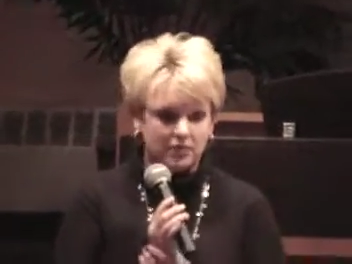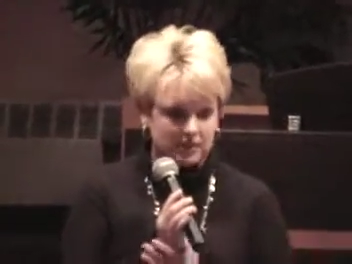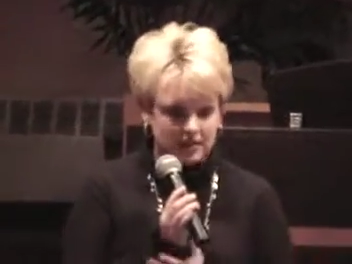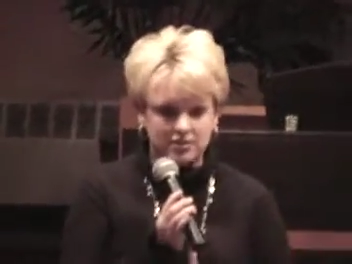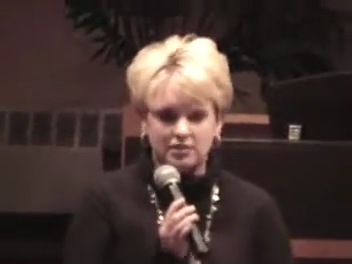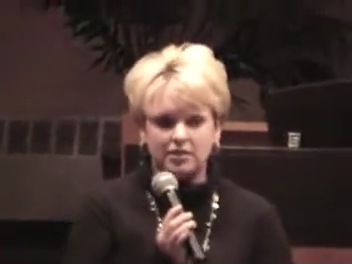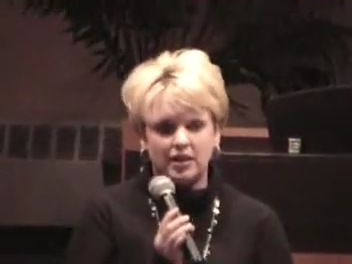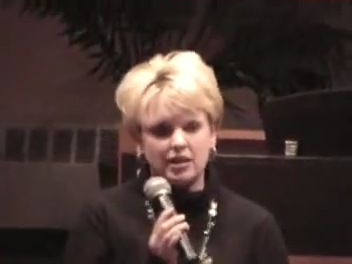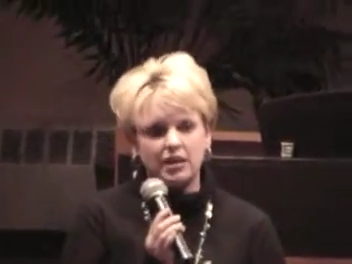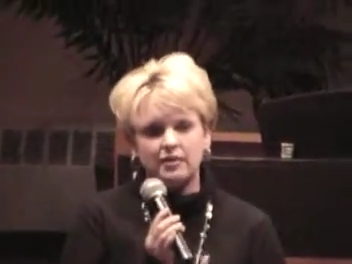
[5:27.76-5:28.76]
molested.
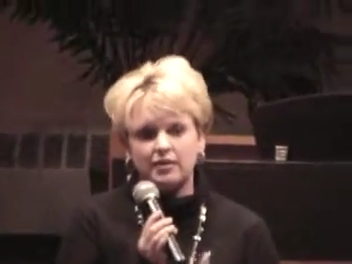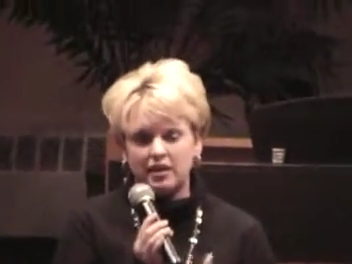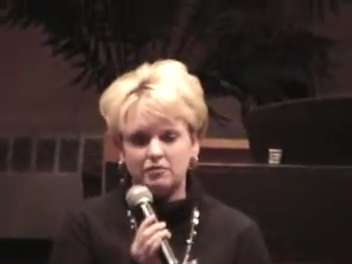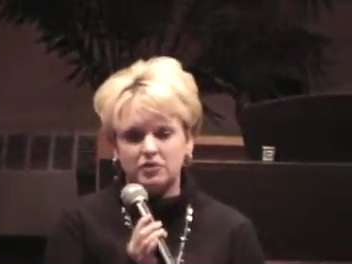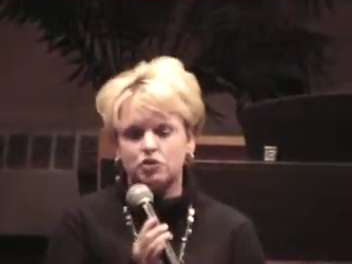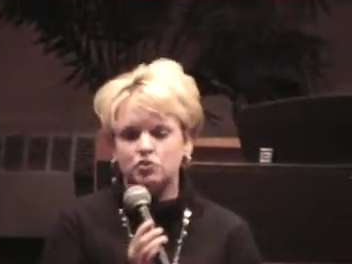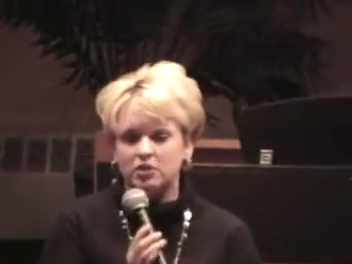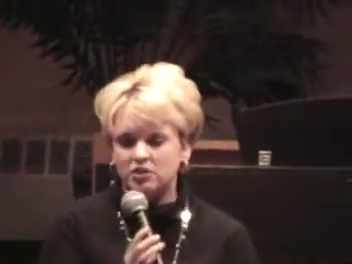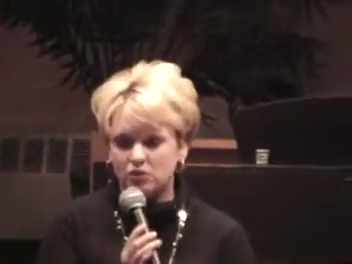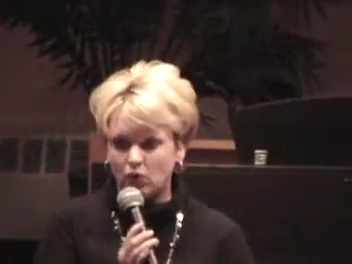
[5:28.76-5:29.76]
They have been
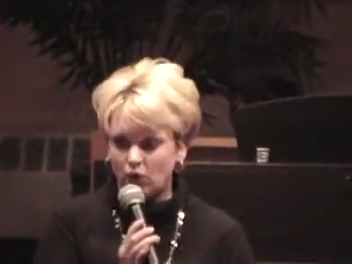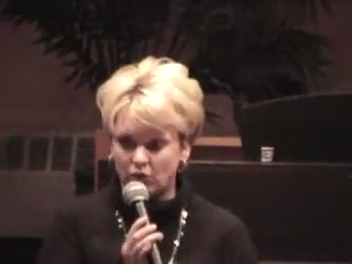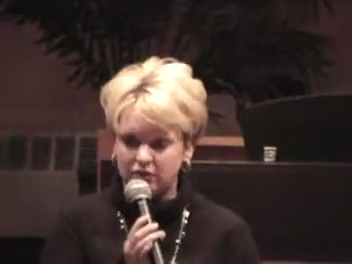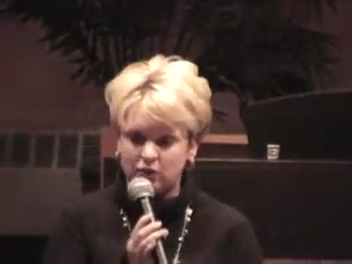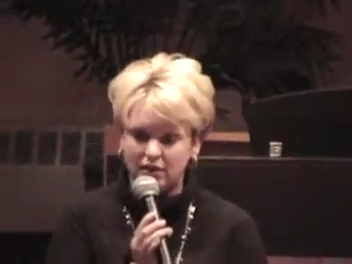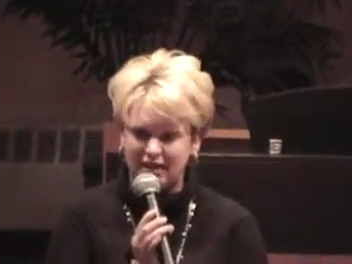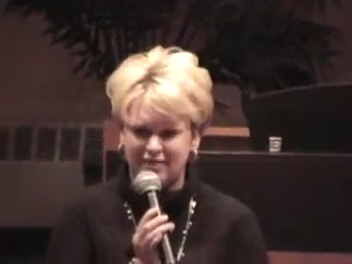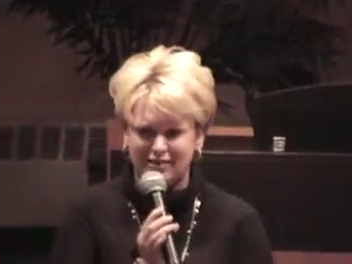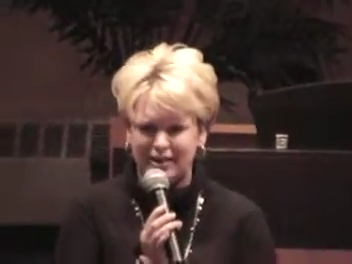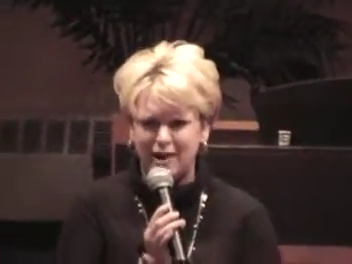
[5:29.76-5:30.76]
treated so horribly, we
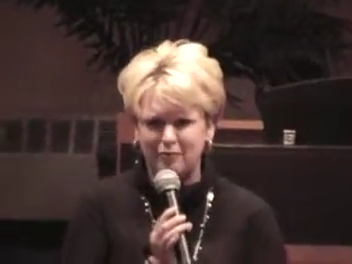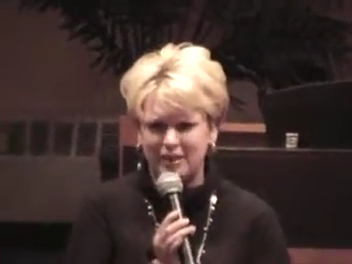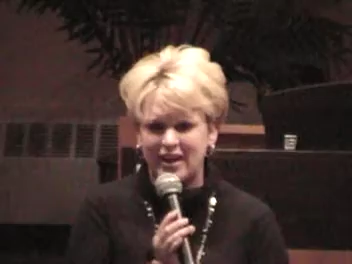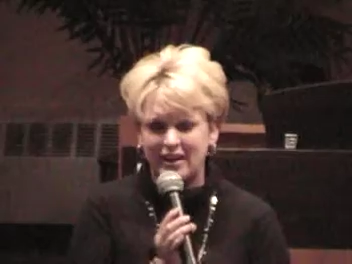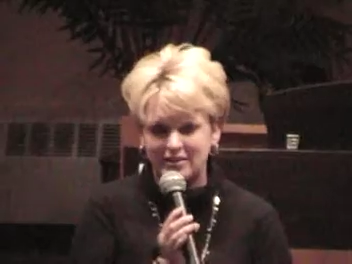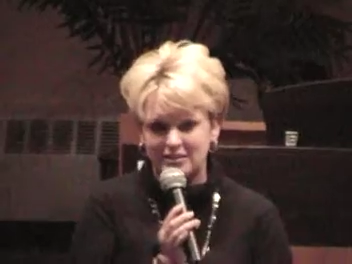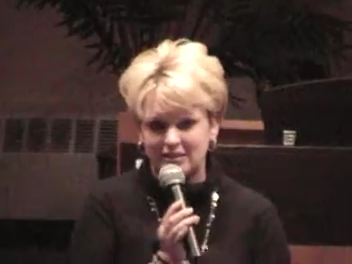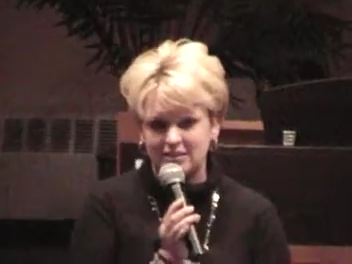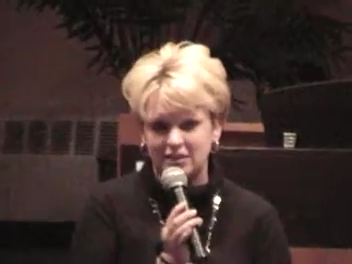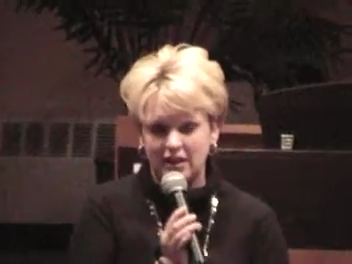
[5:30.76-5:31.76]
can't even comprehend
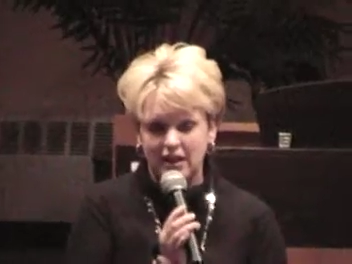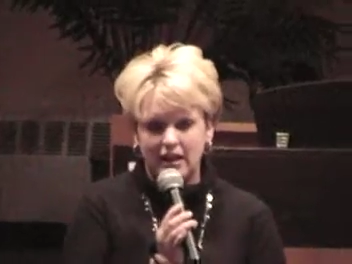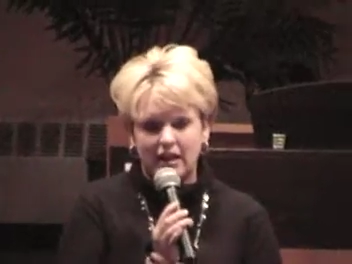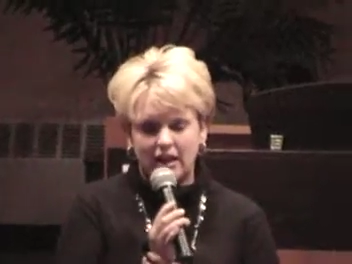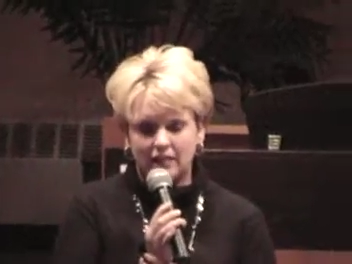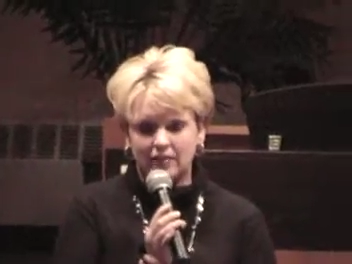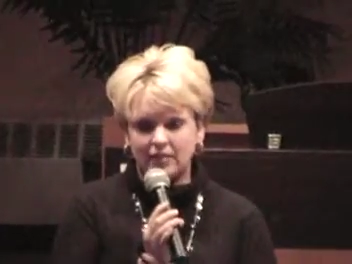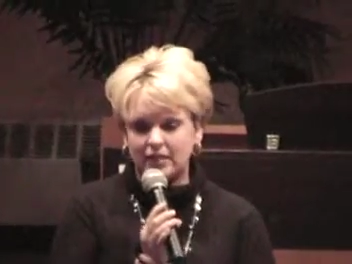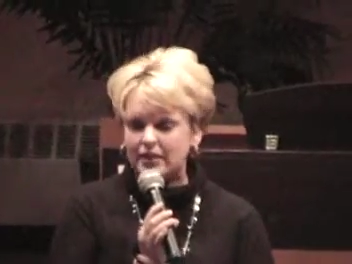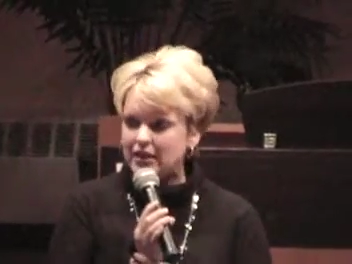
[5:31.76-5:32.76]
it.
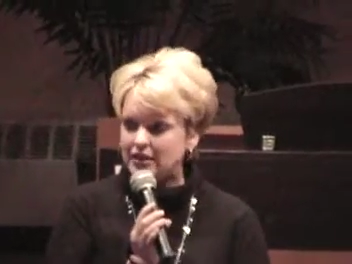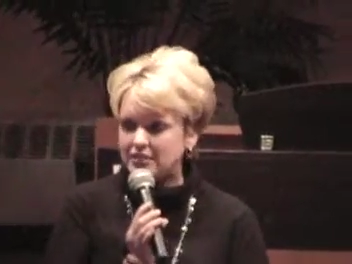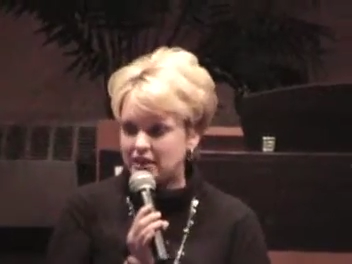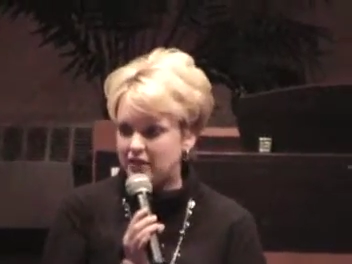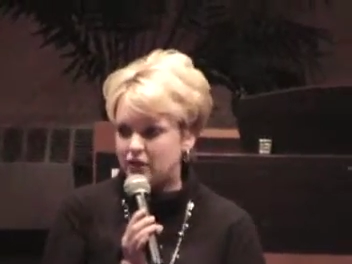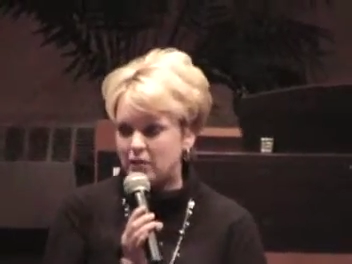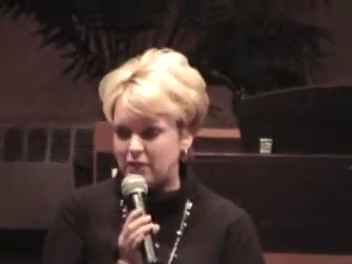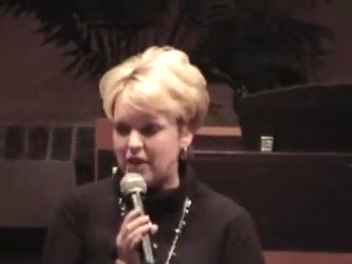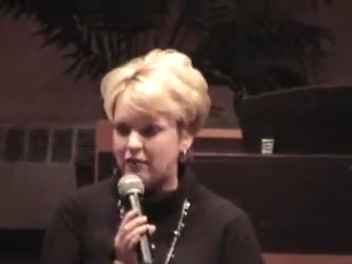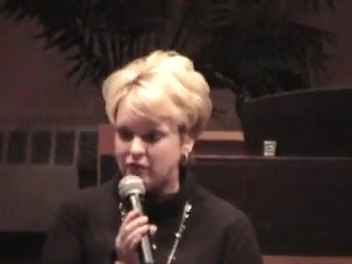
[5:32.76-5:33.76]
And like Amy said, they're
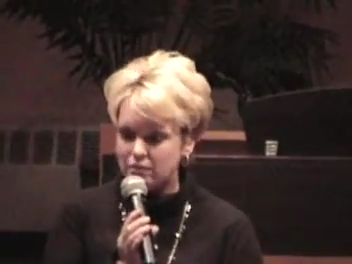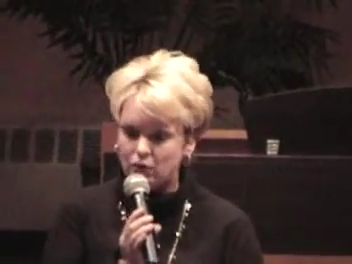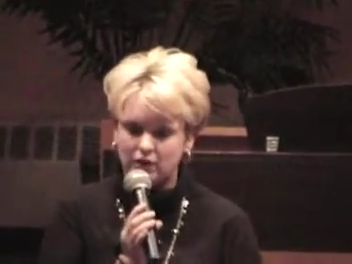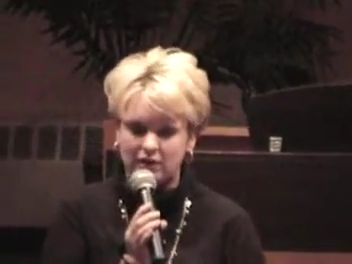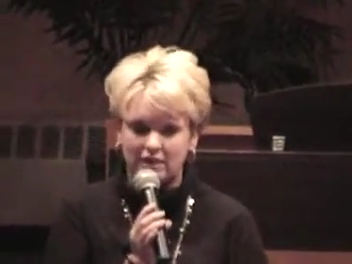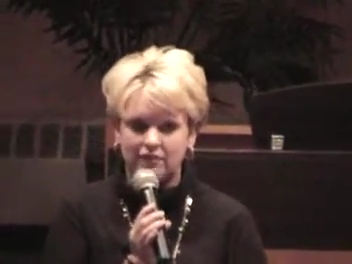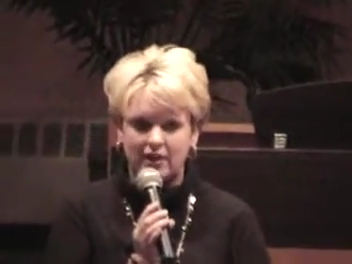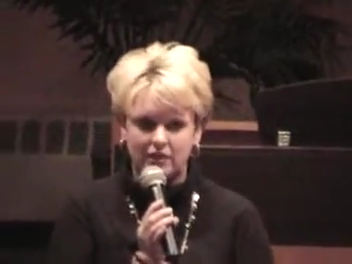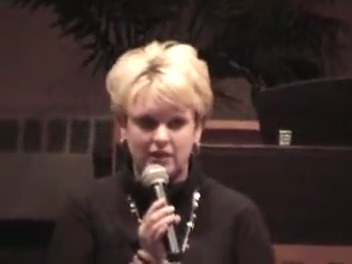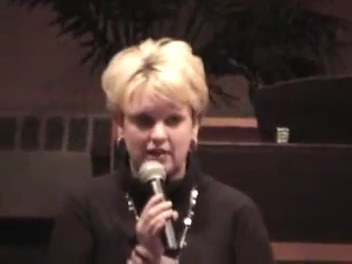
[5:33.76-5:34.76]
up every morning at
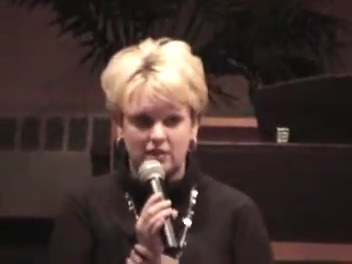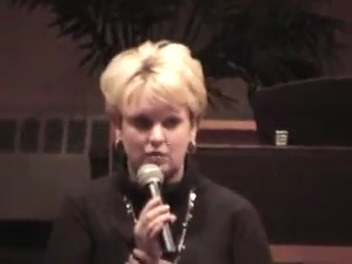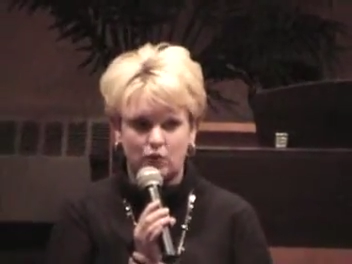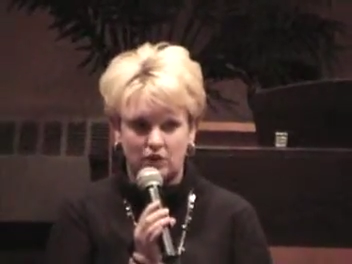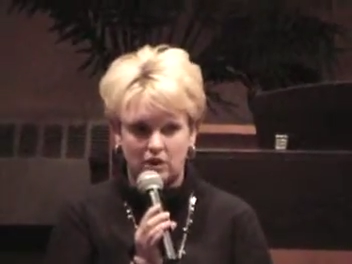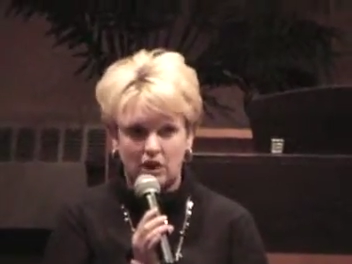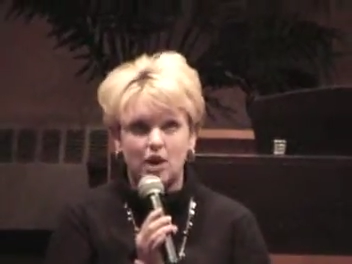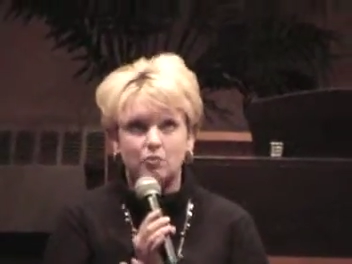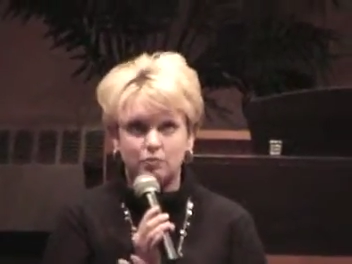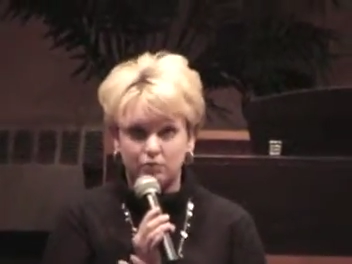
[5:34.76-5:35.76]
5 o'clock in the
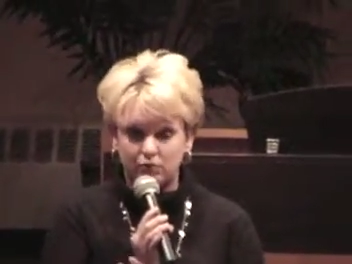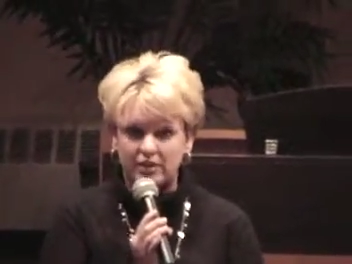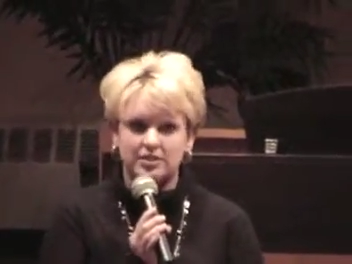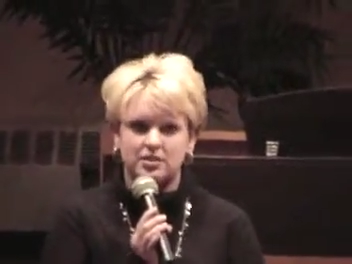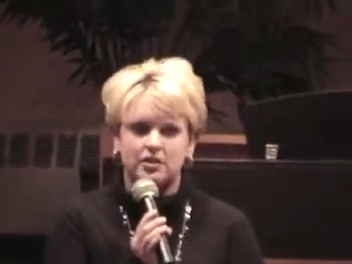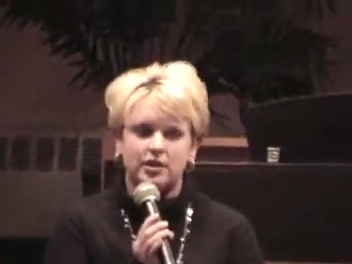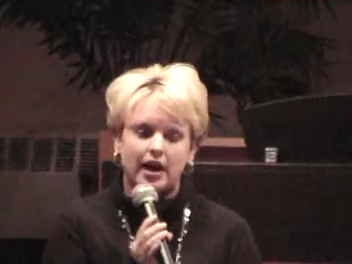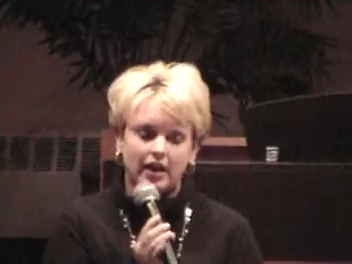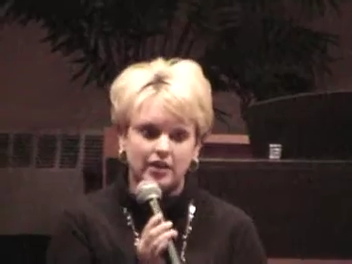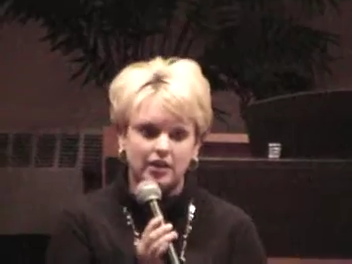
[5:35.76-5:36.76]
morning praising their
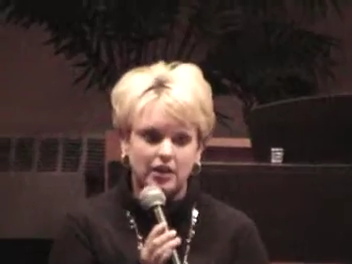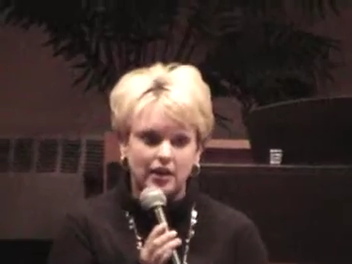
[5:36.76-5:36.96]
God.